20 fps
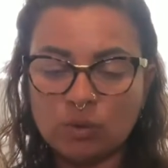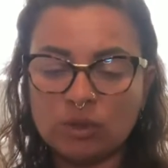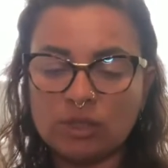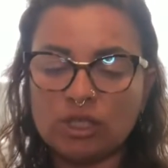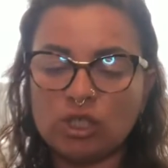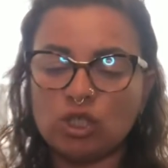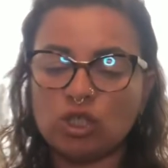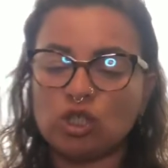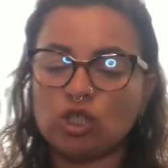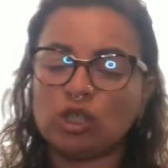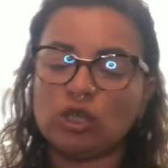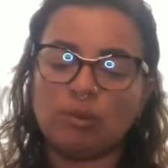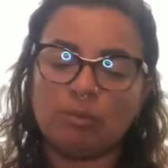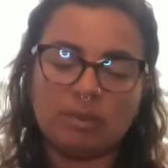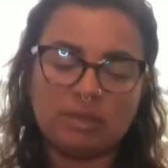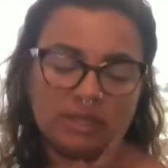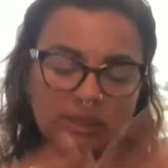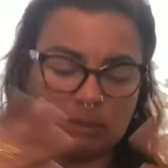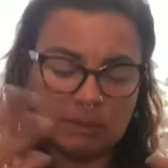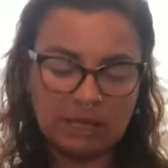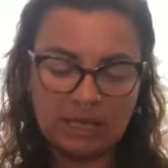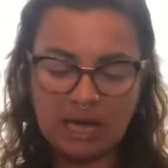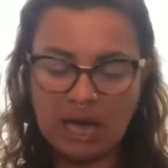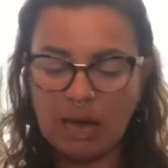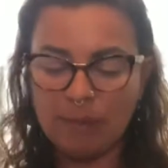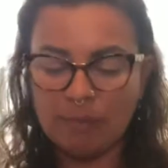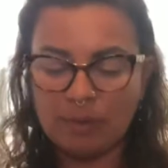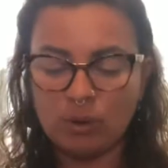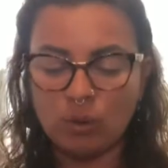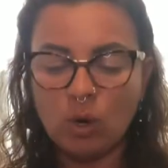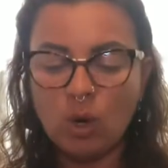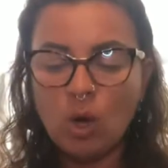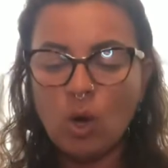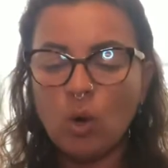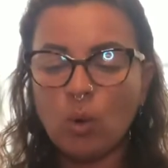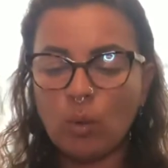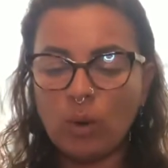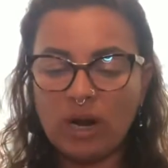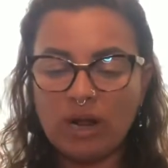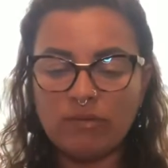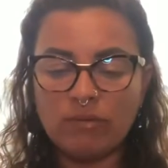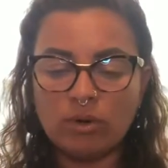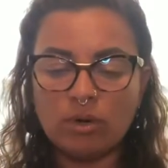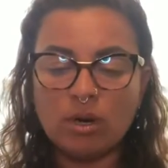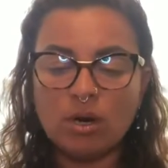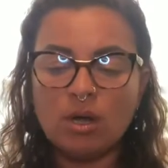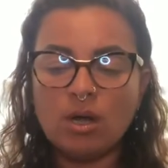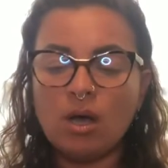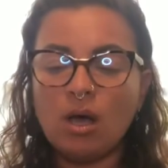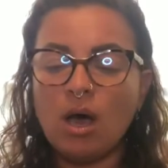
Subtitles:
relationship and something happened, whatever.